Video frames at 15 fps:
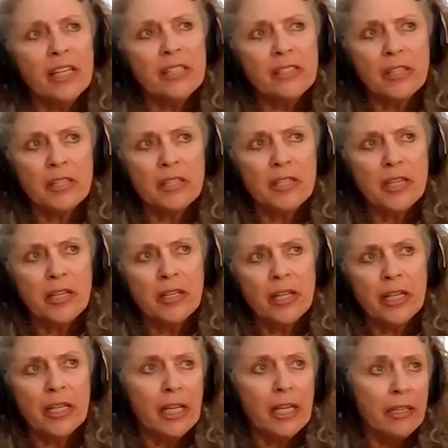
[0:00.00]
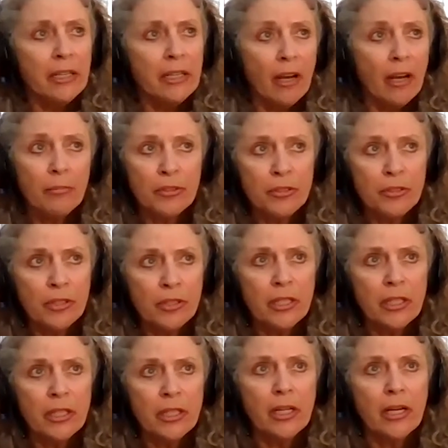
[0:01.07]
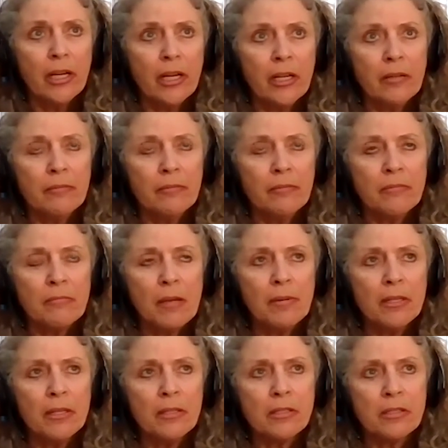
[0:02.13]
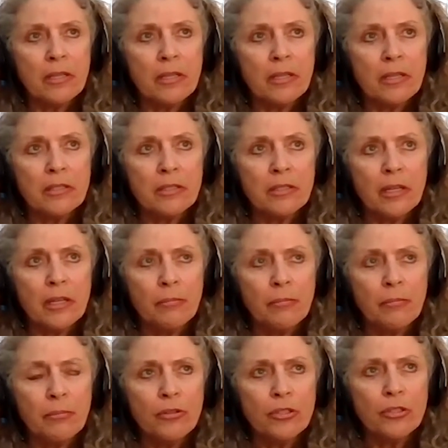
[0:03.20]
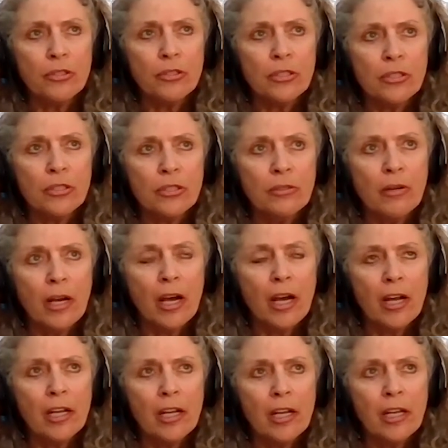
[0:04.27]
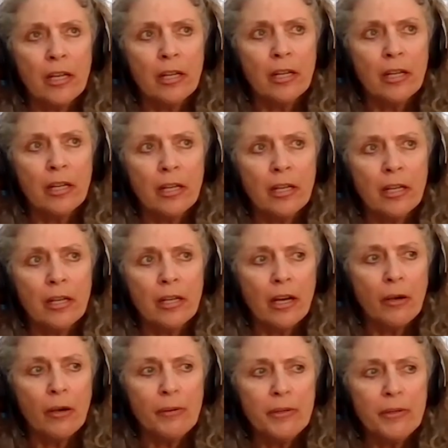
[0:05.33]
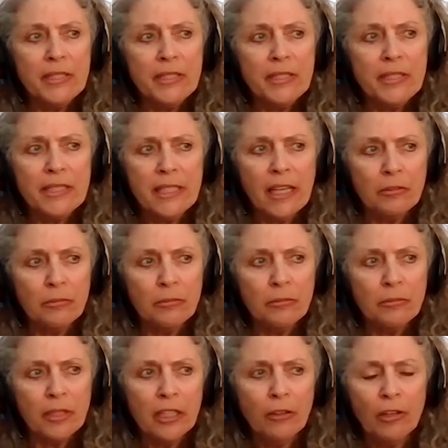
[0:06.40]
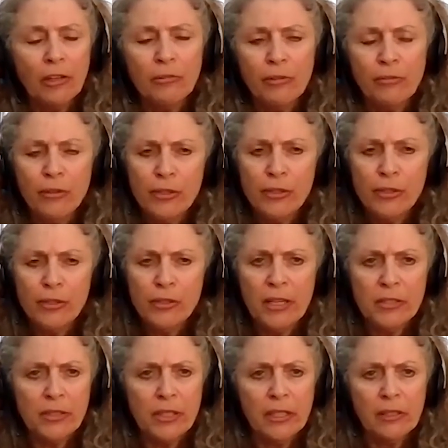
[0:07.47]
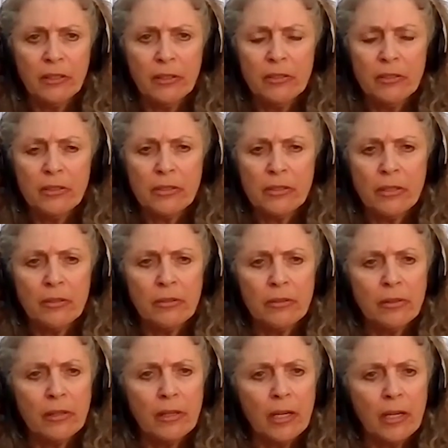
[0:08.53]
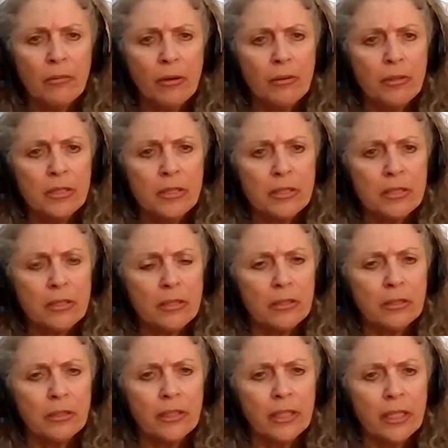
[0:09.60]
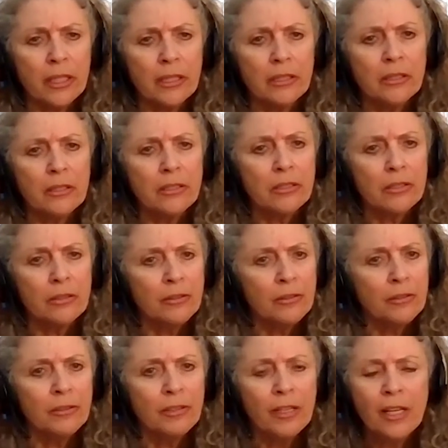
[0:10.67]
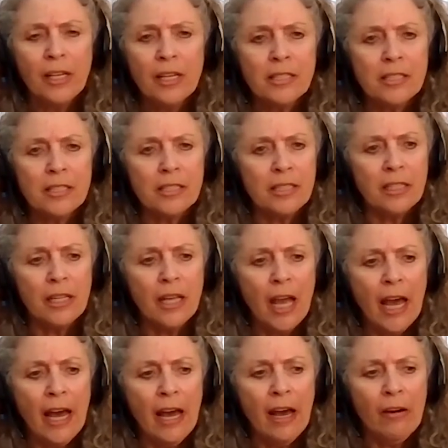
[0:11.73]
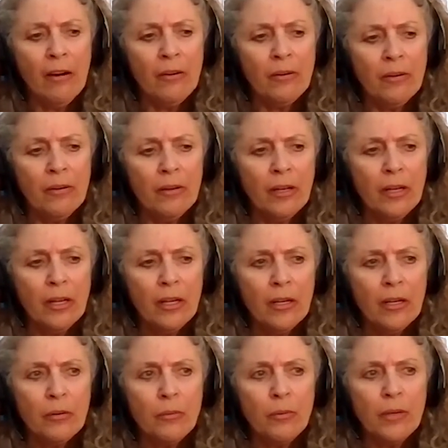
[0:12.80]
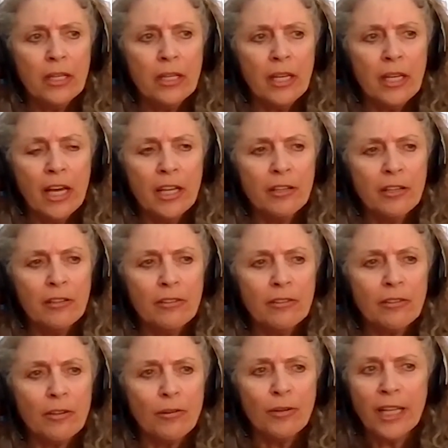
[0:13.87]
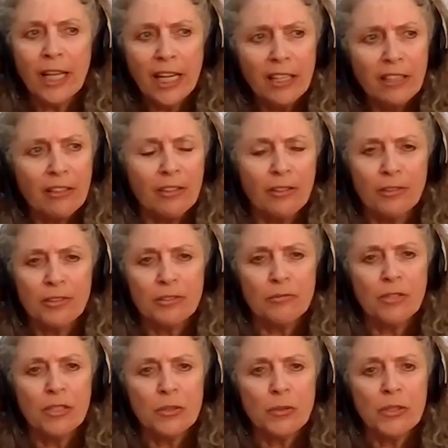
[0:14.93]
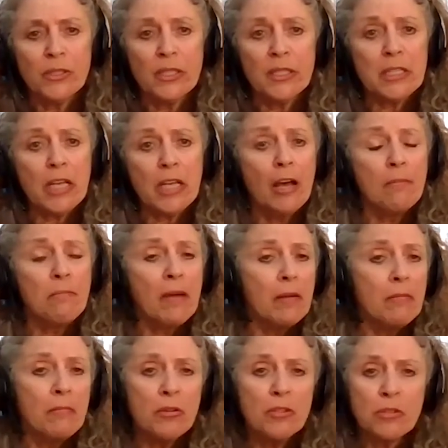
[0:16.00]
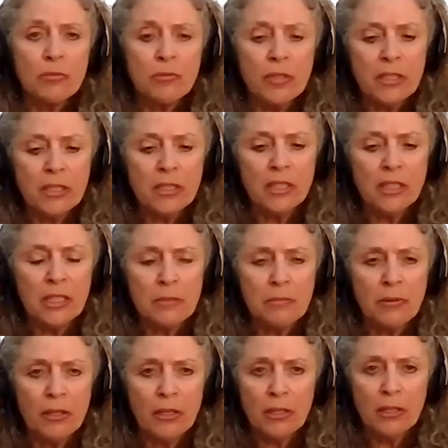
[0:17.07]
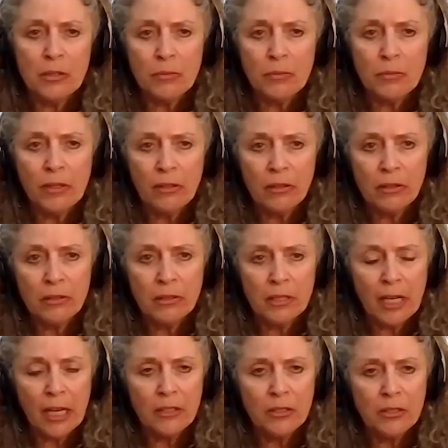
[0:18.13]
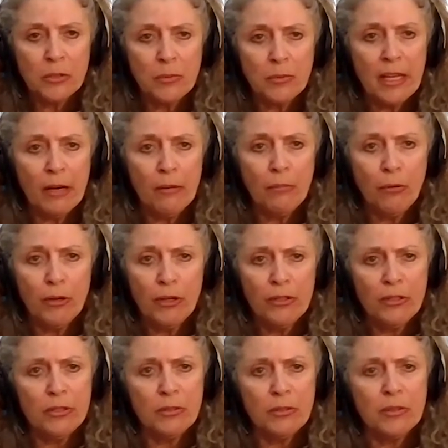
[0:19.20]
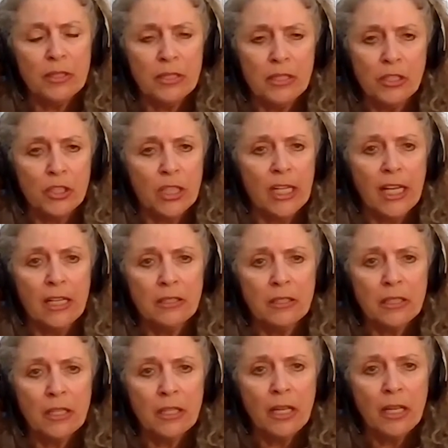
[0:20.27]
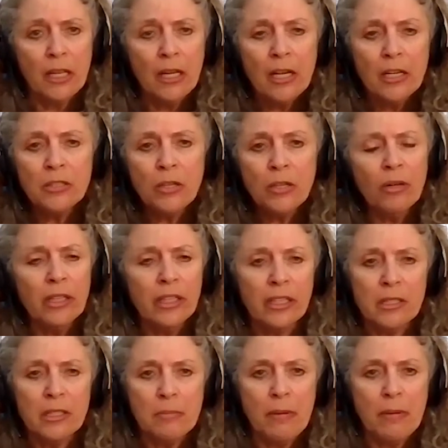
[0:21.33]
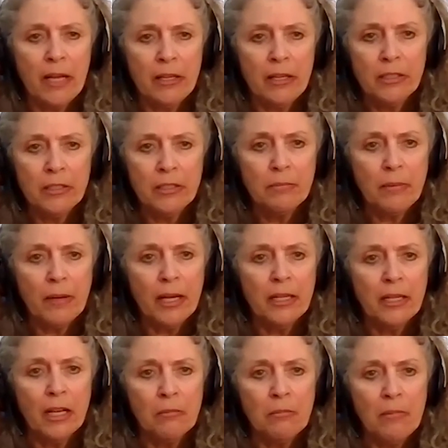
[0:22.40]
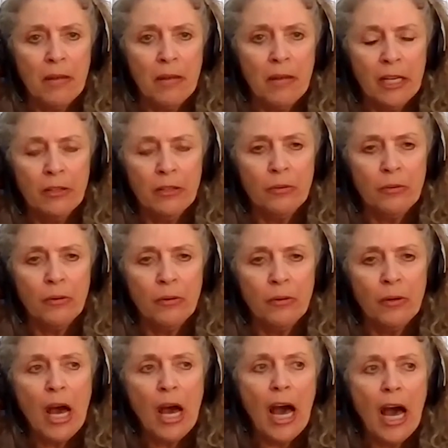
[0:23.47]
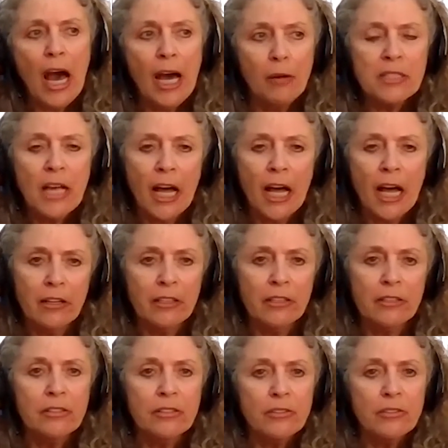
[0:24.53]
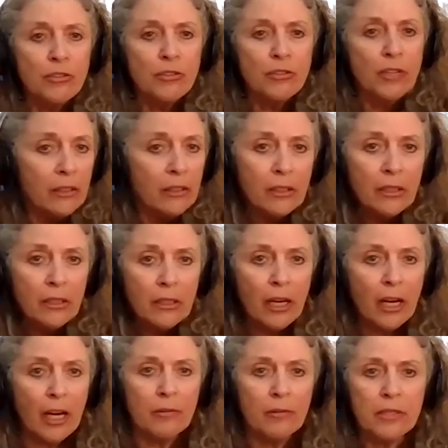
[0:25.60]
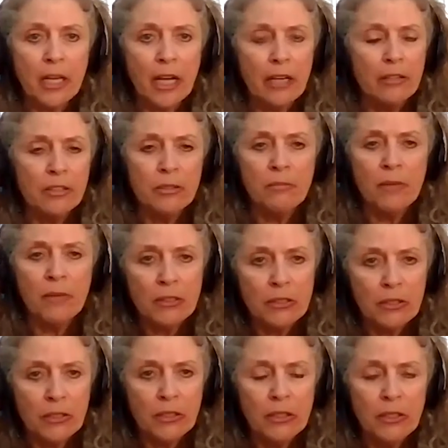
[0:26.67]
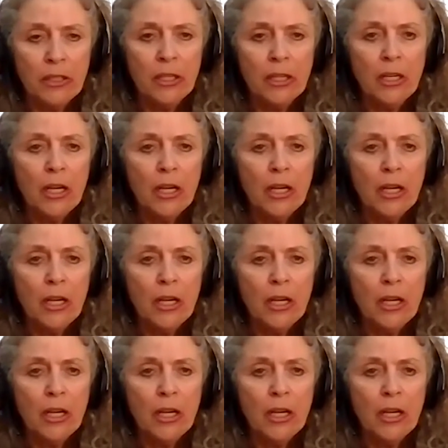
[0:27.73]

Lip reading: that there, again, opportunity. Maybe it's approach too. I always seek out what I call reverse mentoring. So I'm always looking to see how we can create those resources. My most recent experience with Doctors Without Borders was such a case. Totally inspired by a young man who I was hired to train. I was hired to mentor,